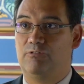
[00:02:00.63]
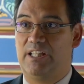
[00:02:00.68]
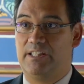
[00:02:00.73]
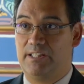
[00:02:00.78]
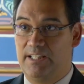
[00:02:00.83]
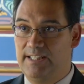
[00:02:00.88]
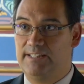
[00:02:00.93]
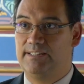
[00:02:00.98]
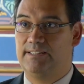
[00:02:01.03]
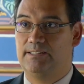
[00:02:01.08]

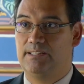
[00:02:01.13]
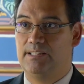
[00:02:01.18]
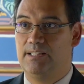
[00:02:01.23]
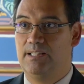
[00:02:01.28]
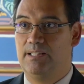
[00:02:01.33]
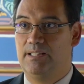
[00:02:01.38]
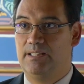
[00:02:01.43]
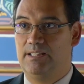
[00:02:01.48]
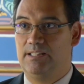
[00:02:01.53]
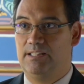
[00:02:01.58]
address
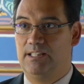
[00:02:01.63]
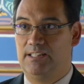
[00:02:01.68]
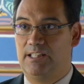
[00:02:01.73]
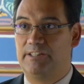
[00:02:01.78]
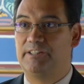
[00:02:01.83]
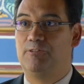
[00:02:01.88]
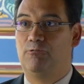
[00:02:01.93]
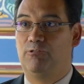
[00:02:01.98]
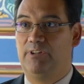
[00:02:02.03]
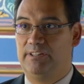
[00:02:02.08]
in an
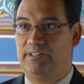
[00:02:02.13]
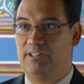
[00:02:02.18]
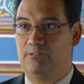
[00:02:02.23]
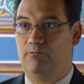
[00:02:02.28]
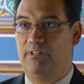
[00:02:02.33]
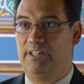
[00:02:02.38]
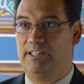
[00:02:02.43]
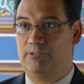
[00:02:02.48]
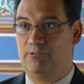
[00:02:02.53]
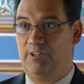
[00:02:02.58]
articulated way.